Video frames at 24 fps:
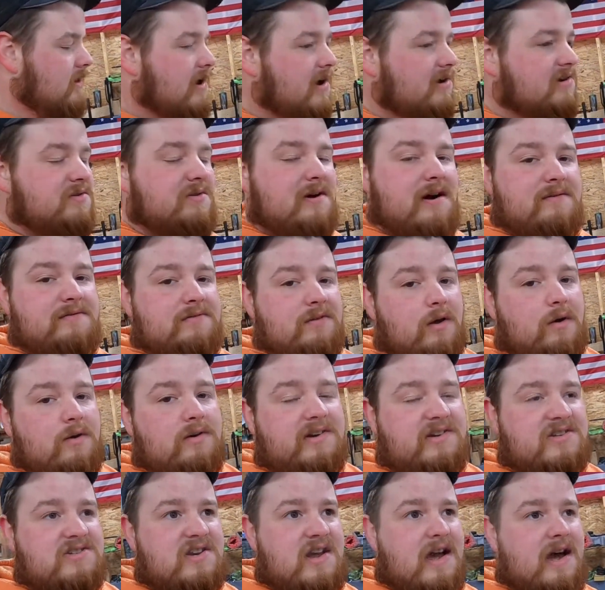I do have
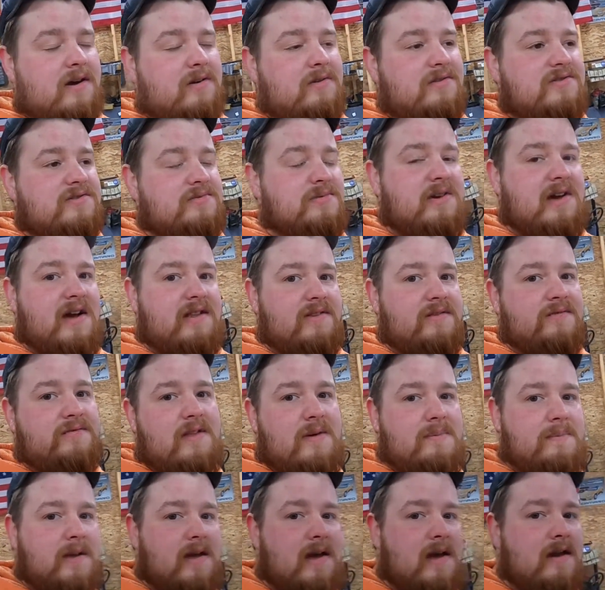lowering shackles, we got the
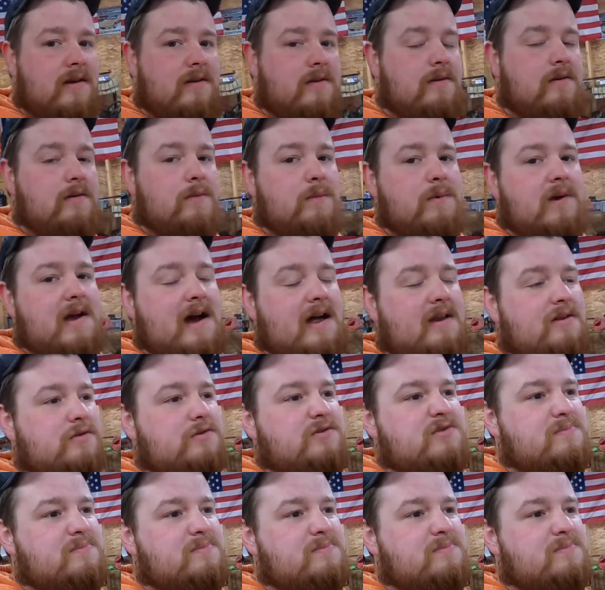flip kit, we got new